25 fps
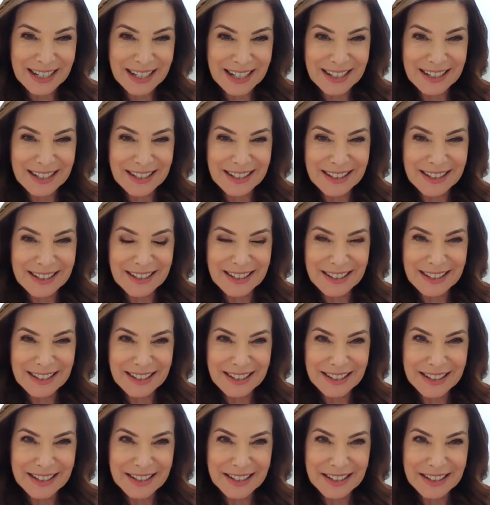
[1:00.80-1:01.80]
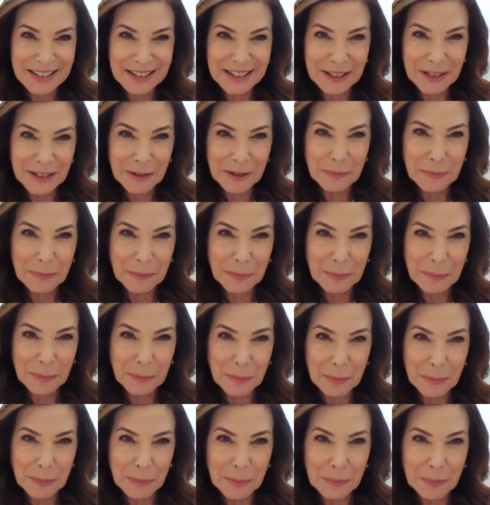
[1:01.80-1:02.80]

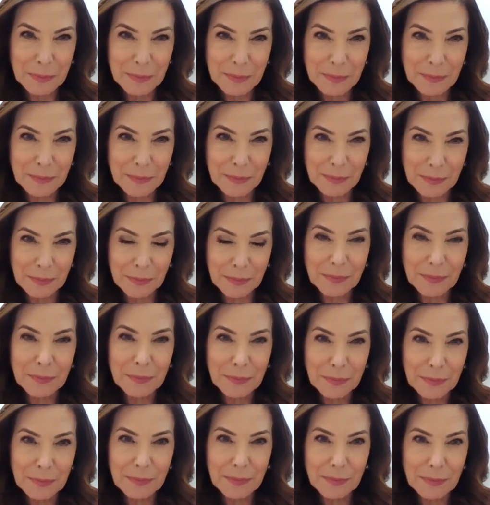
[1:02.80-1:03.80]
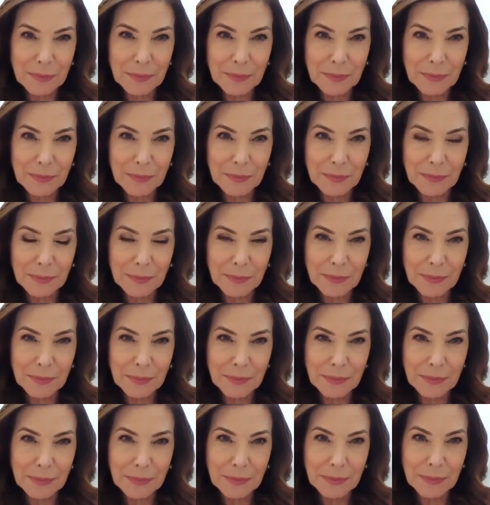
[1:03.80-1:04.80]

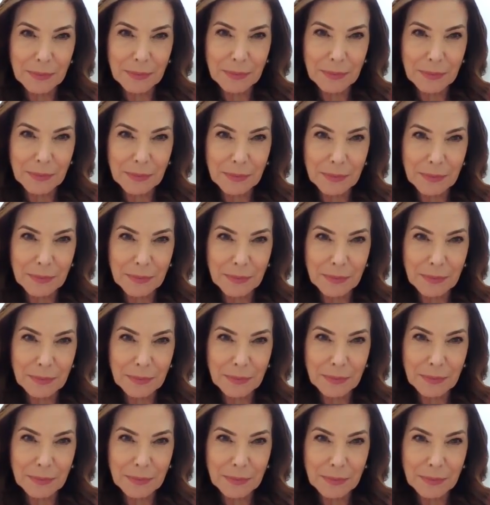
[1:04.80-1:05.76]
(not speaking)